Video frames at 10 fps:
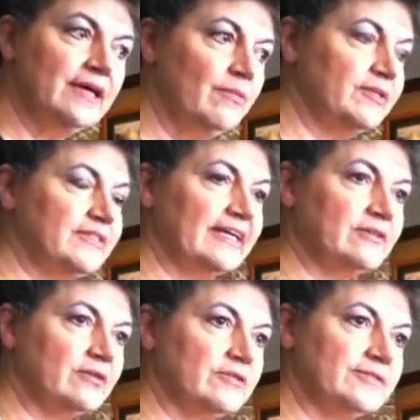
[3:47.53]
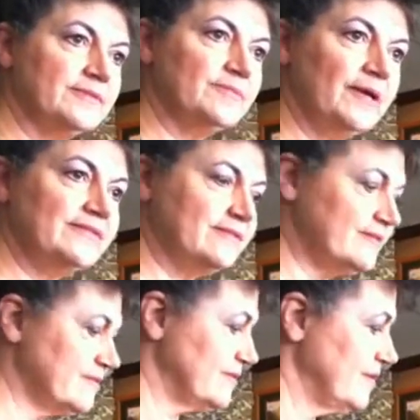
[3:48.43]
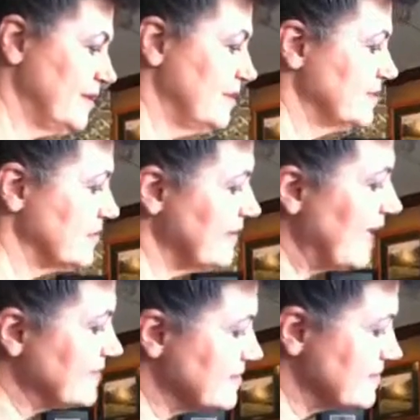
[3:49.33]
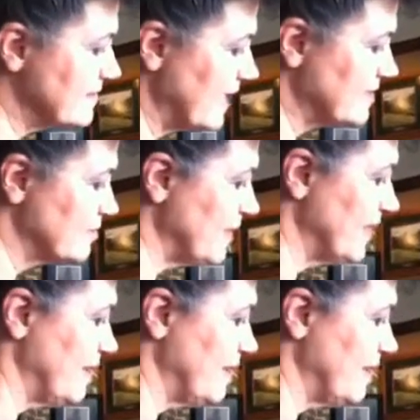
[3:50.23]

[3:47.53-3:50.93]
It was like their Christmas present. So that's what